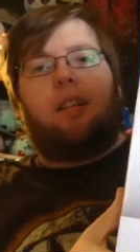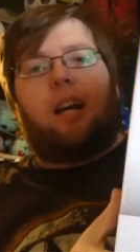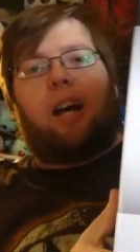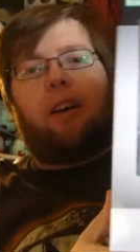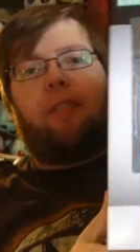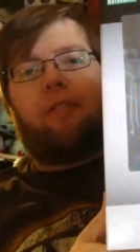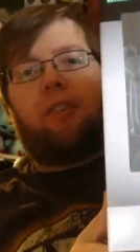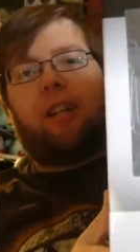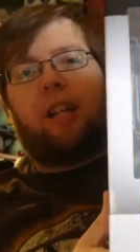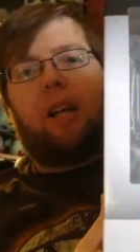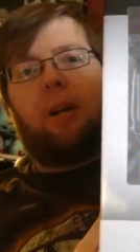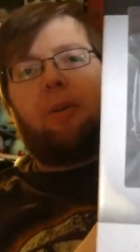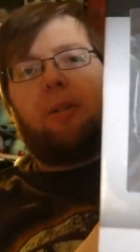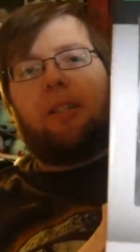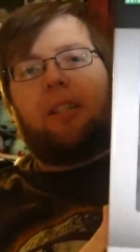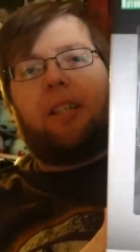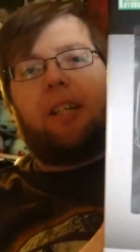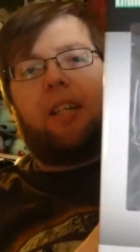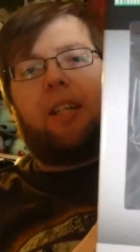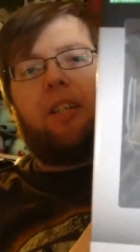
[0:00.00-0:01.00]
I forgot
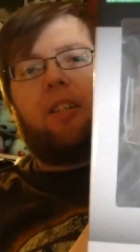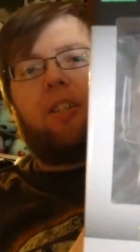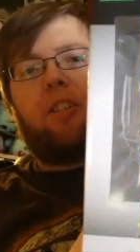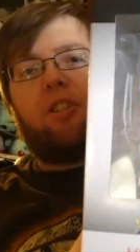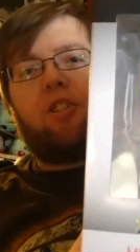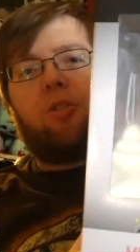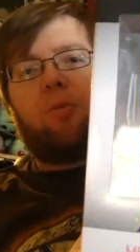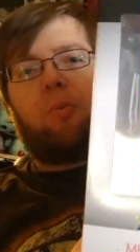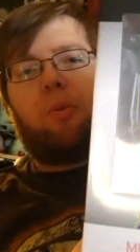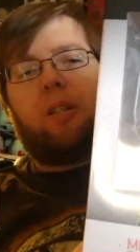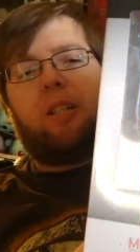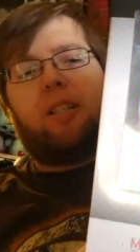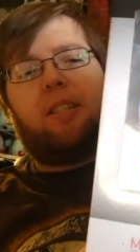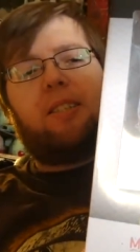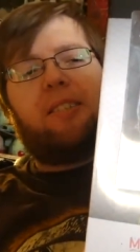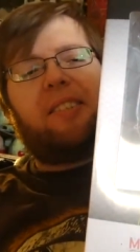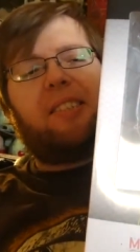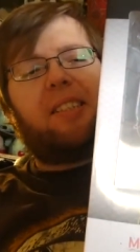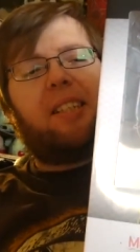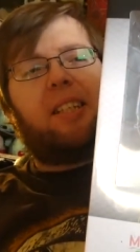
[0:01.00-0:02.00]
what the English one
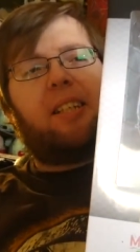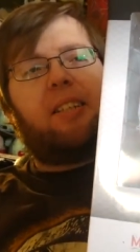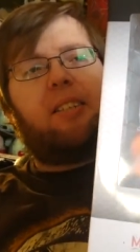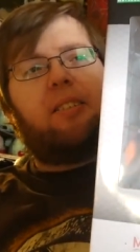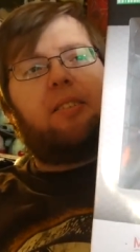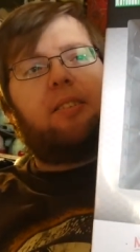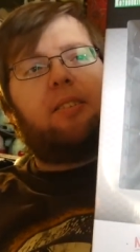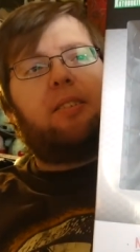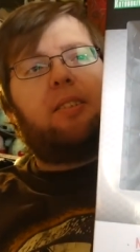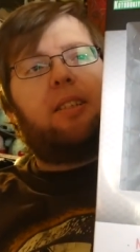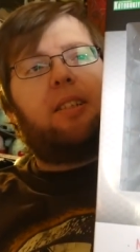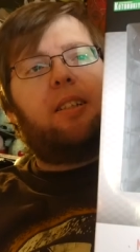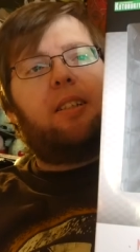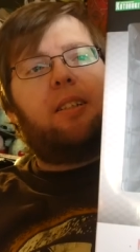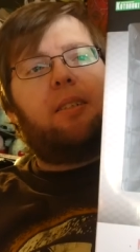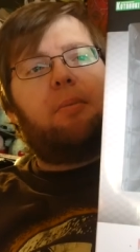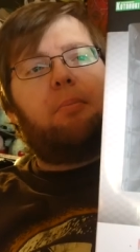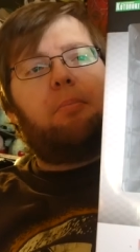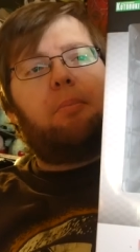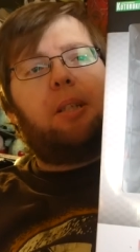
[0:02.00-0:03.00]
is.
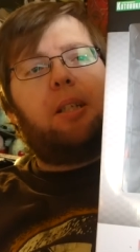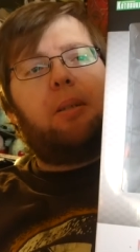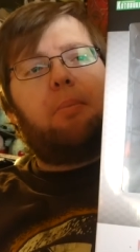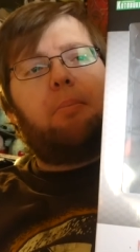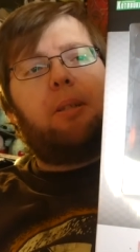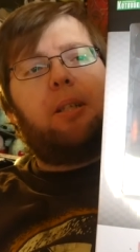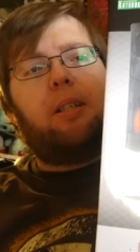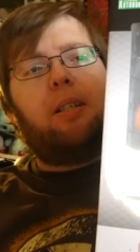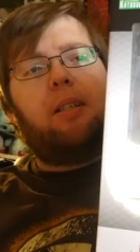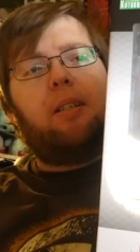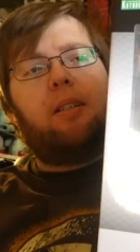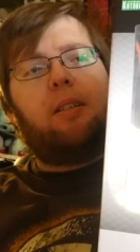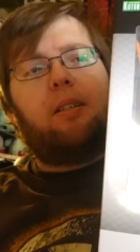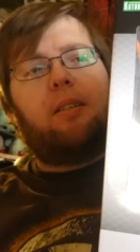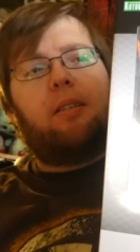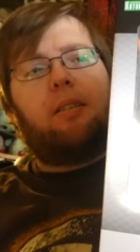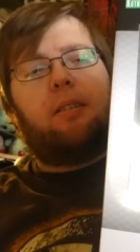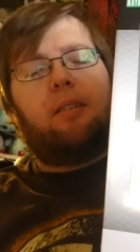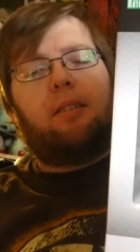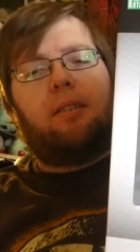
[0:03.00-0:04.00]
Hilda, maybe?
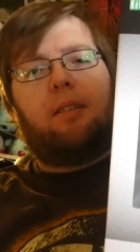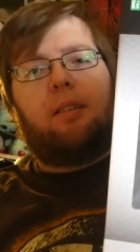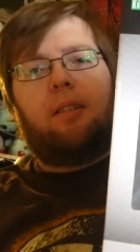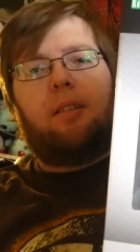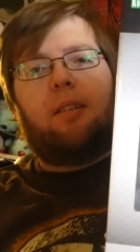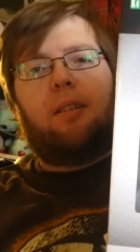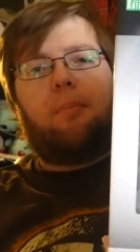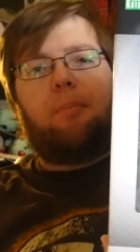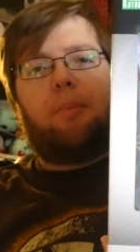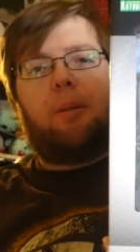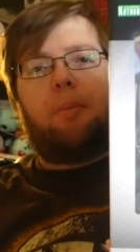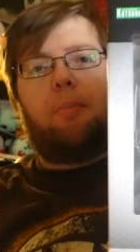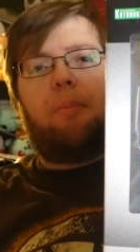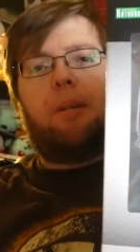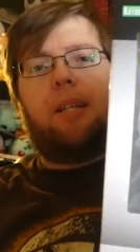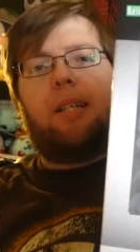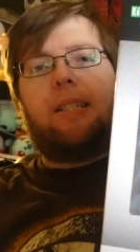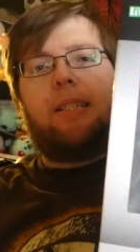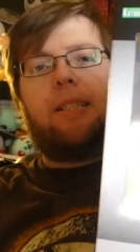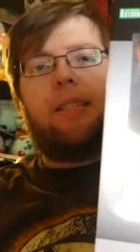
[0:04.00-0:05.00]
But
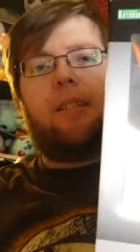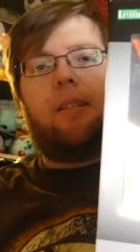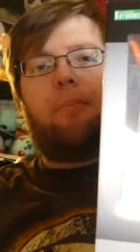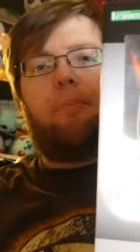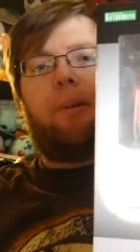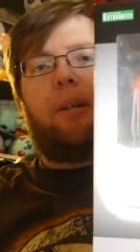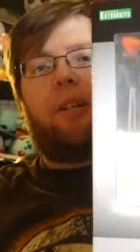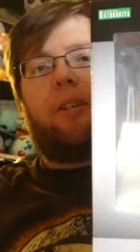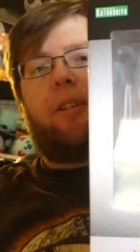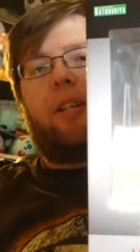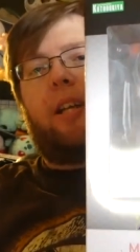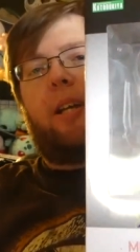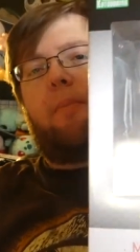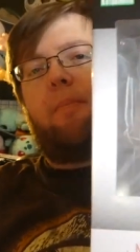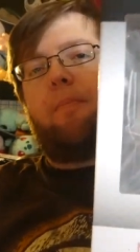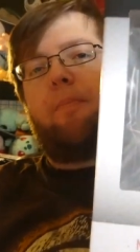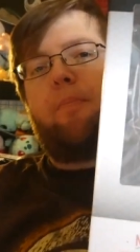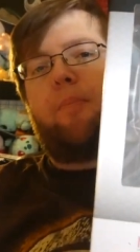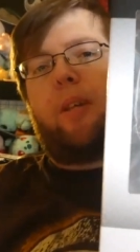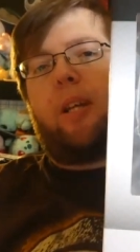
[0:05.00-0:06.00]
May's a better
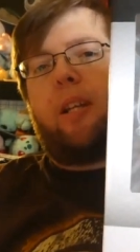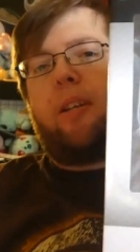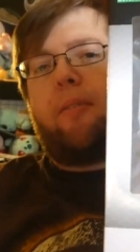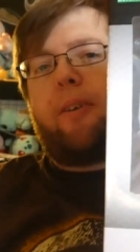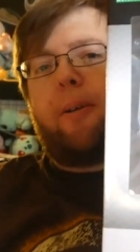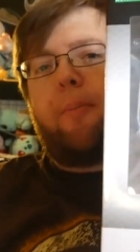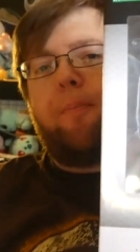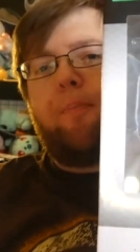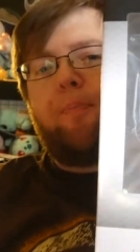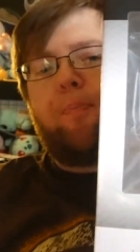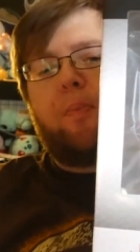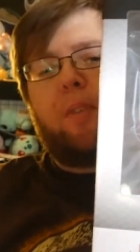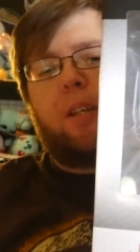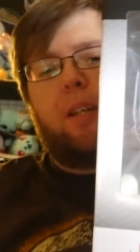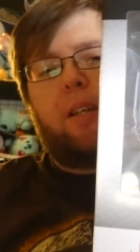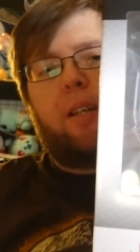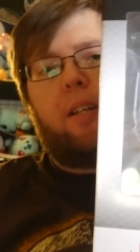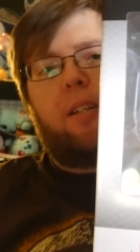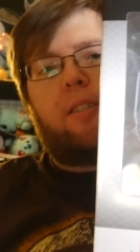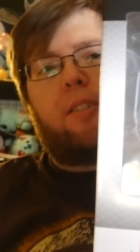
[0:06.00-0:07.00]
name. Anyway.
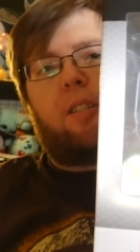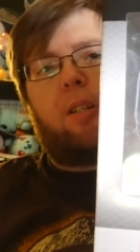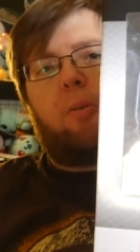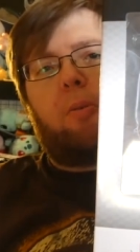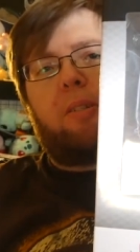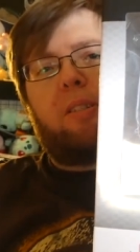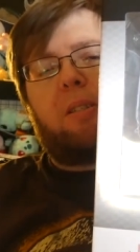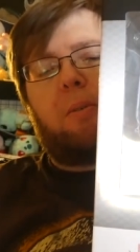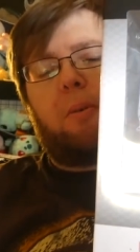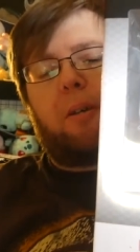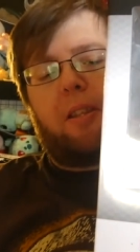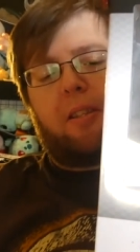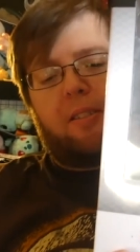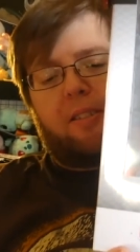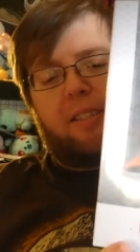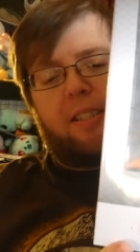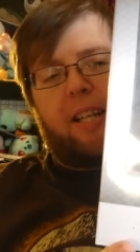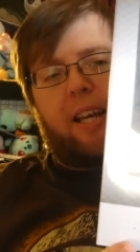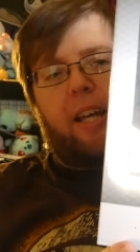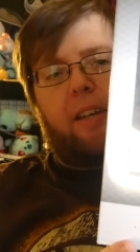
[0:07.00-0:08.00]
So with, with
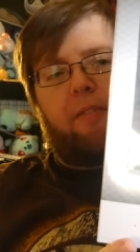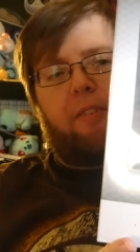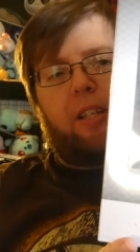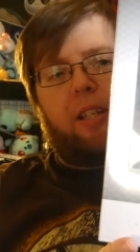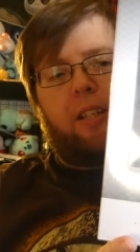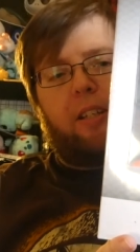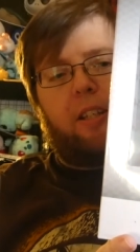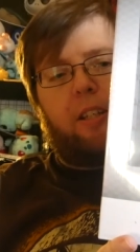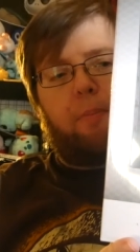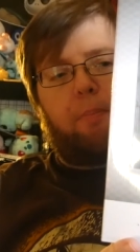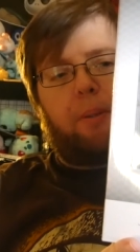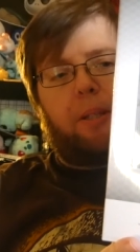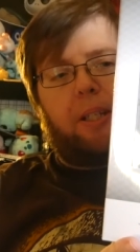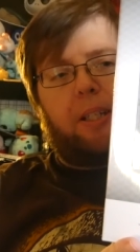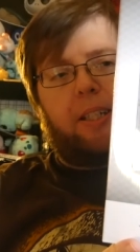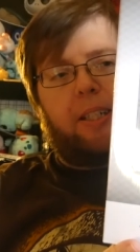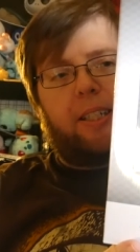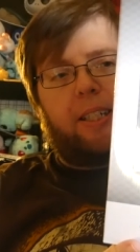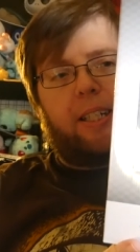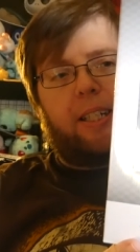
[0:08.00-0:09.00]
Snivy, the
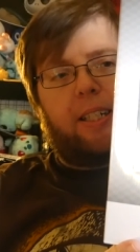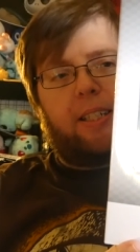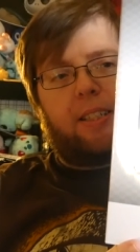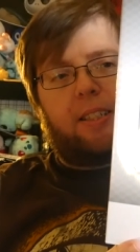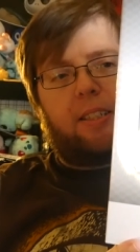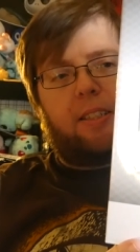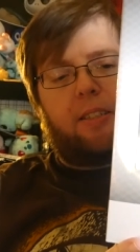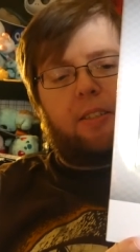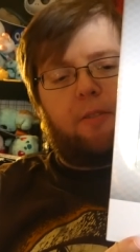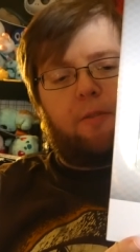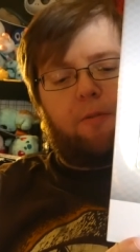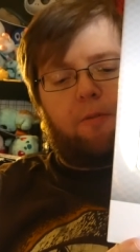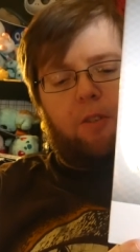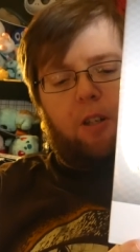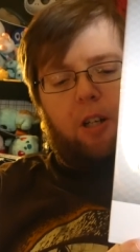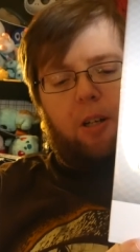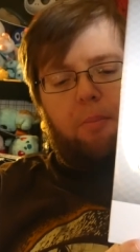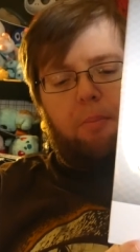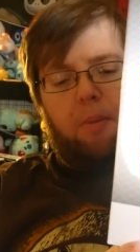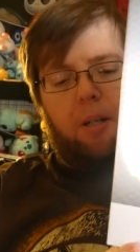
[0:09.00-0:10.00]
player character
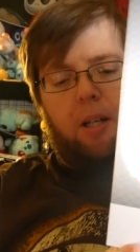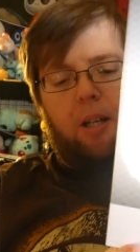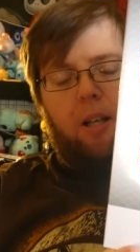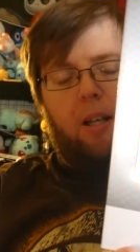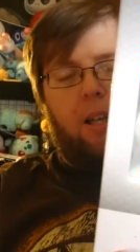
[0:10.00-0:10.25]
from,